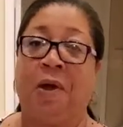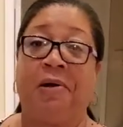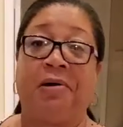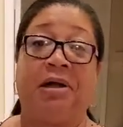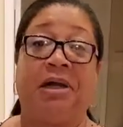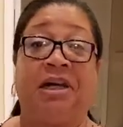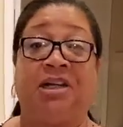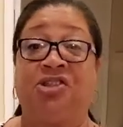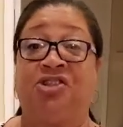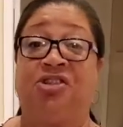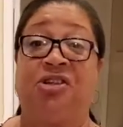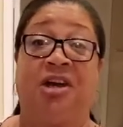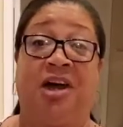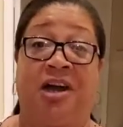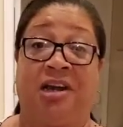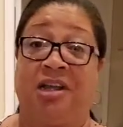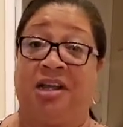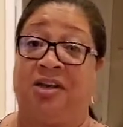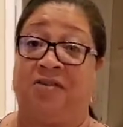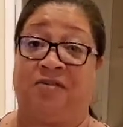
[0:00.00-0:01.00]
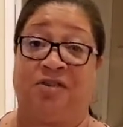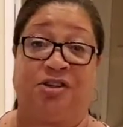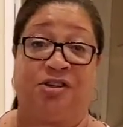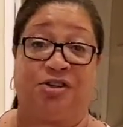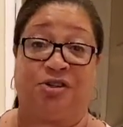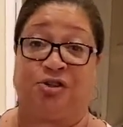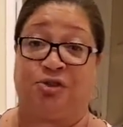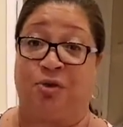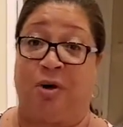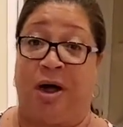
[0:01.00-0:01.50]
Guys, you gotta give this a
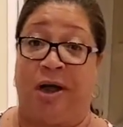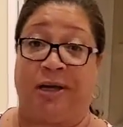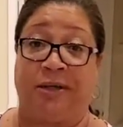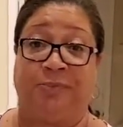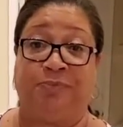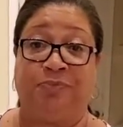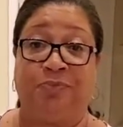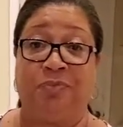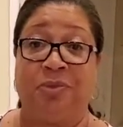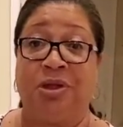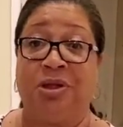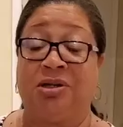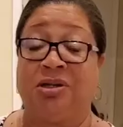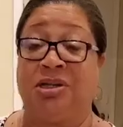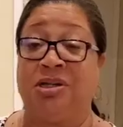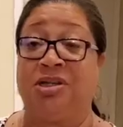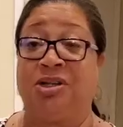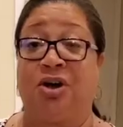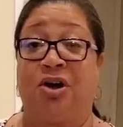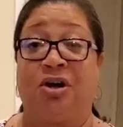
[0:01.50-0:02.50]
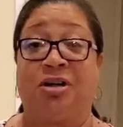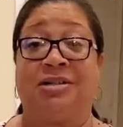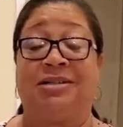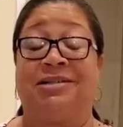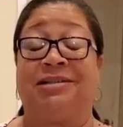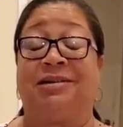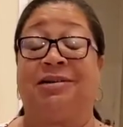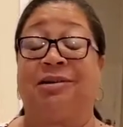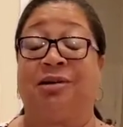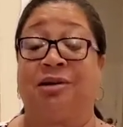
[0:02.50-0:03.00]
try. These are
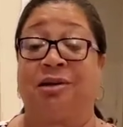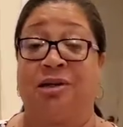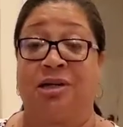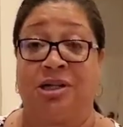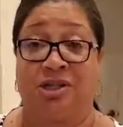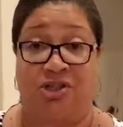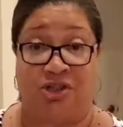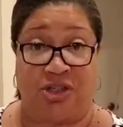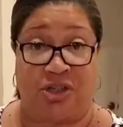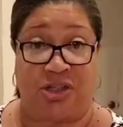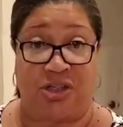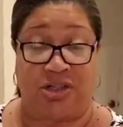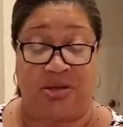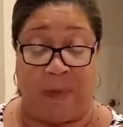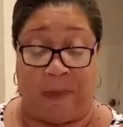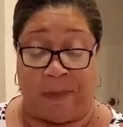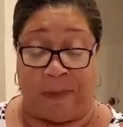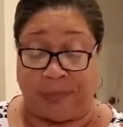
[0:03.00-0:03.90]
delicious.